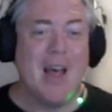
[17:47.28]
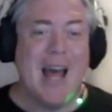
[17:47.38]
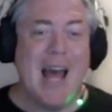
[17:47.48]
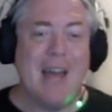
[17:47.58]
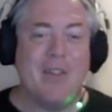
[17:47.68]

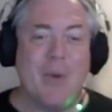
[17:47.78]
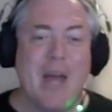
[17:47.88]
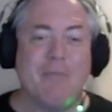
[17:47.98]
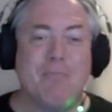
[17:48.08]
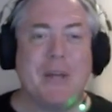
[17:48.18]
And then we
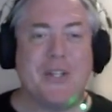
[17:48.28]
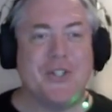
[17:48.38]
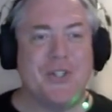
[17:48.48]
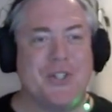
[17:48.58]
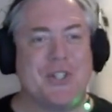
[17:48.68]
have
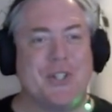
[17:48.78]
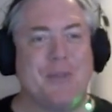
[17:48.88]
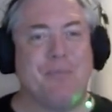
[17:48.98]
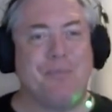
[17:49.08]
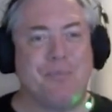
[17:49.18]
mixtures.
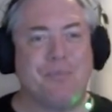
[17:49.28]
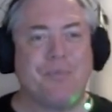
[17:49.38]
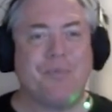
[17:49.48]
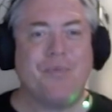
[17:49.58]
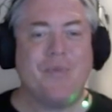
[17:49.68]

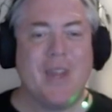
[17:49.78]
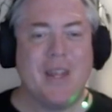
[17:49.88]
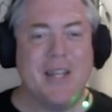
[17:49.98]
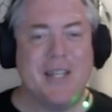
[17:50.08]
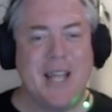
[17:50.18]

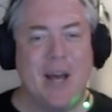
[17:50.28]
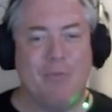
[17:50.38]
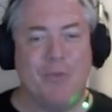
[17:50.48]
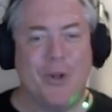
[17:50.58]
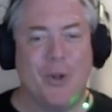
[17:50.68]
These are
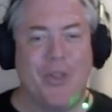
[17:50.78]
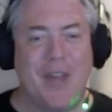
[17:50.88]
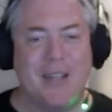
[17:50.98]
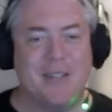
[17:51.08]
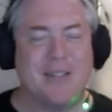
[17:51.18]
helpful little
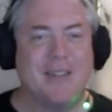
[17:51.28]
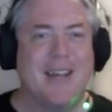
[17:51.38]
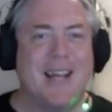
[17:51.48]
things,